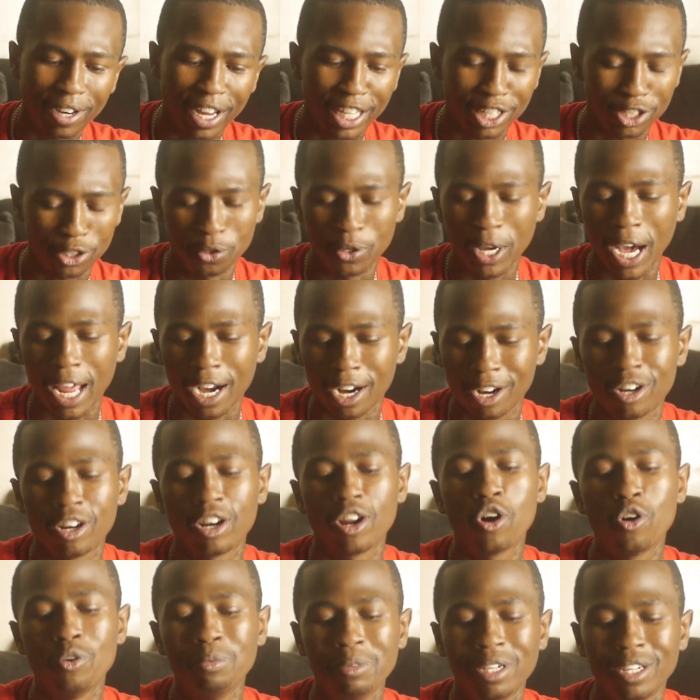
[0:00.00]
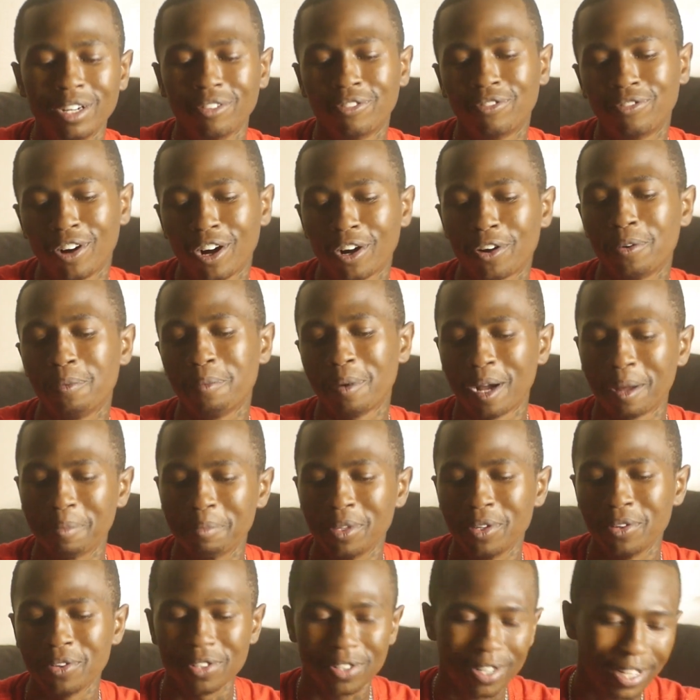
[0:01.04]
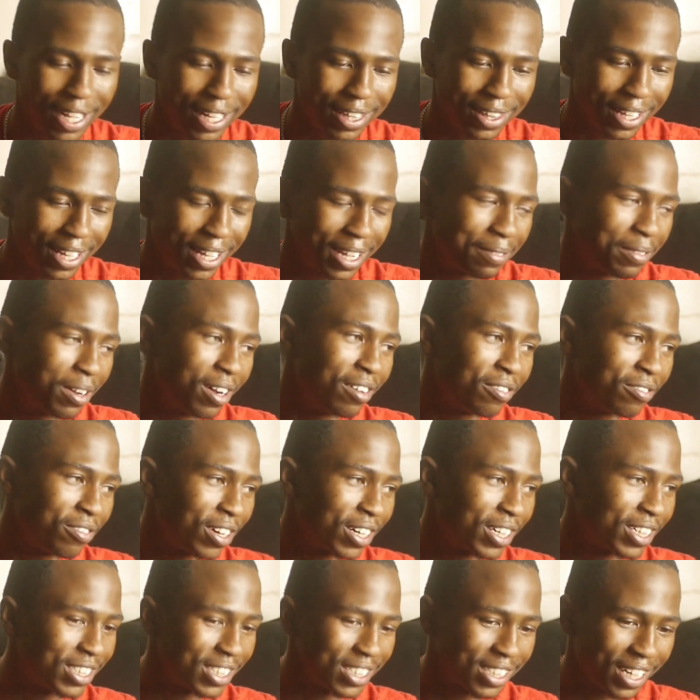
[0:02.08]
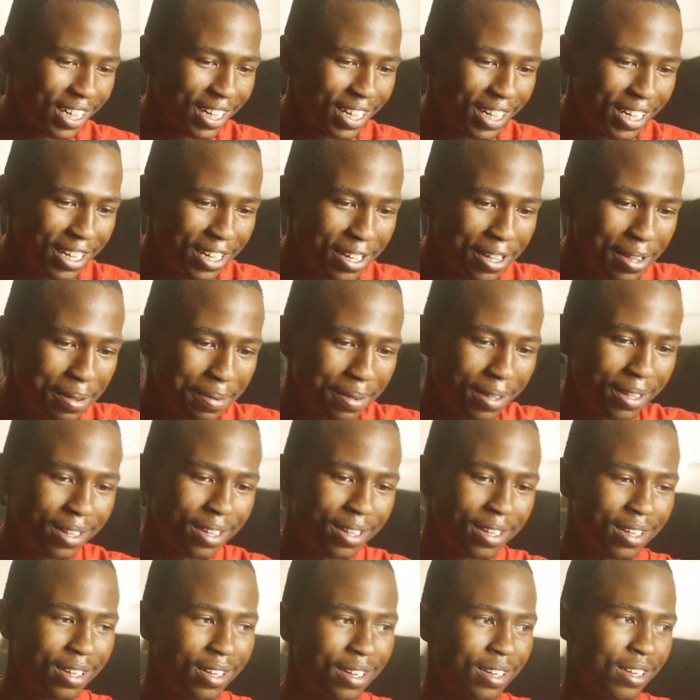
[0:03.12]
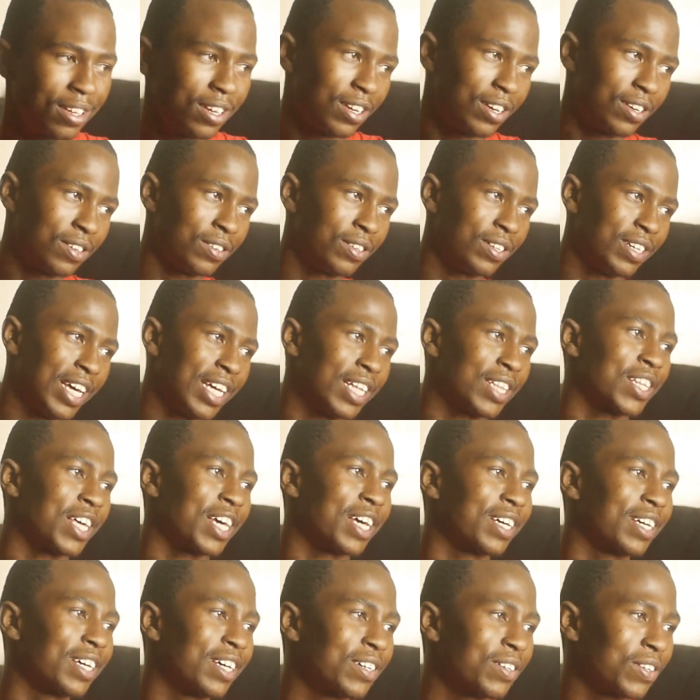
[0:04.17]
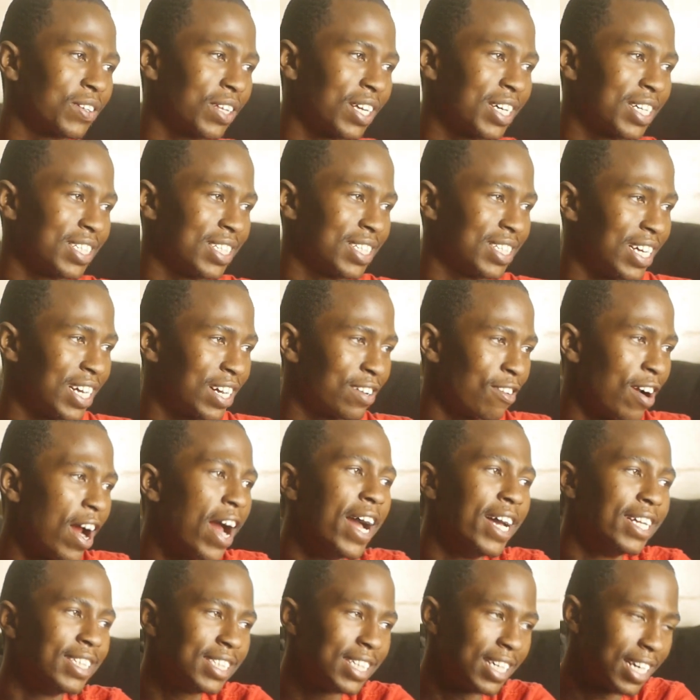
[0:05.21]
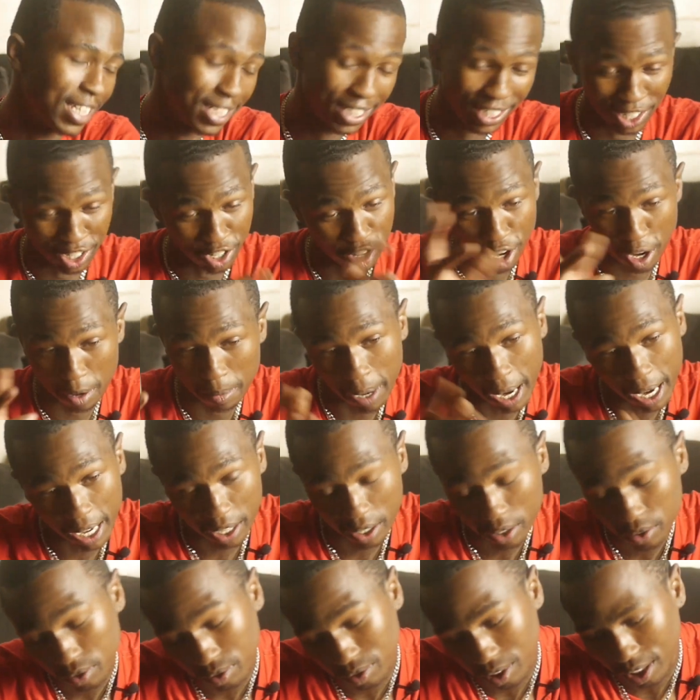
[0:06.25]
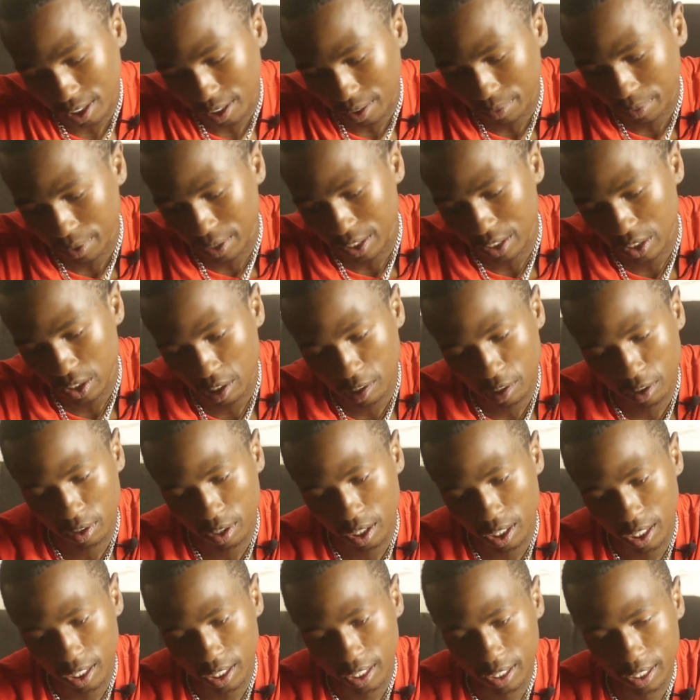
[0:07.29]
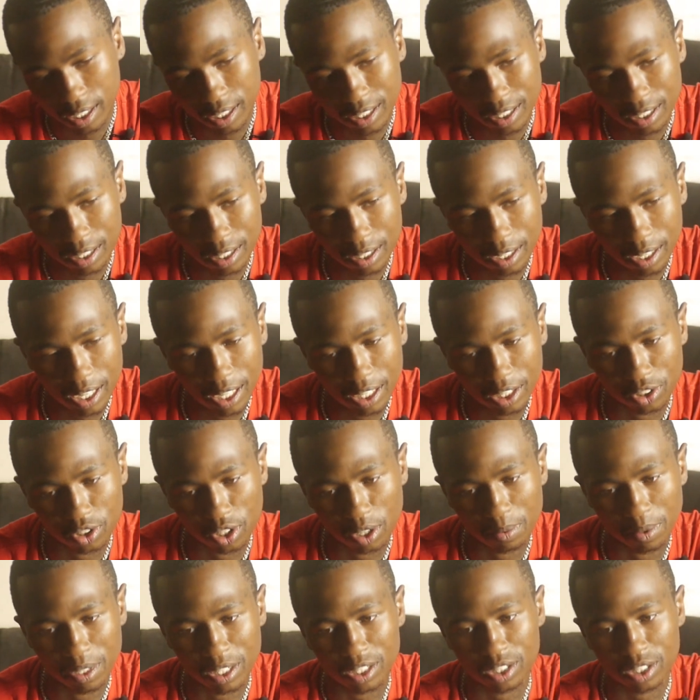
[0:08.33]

Like, you gotta know me to fuck with my music. I think motherfuckers ain't, you know me. They think, they ain't gonna think it's dick ride till they see everybody else fucking with it. So, I ain't tripping.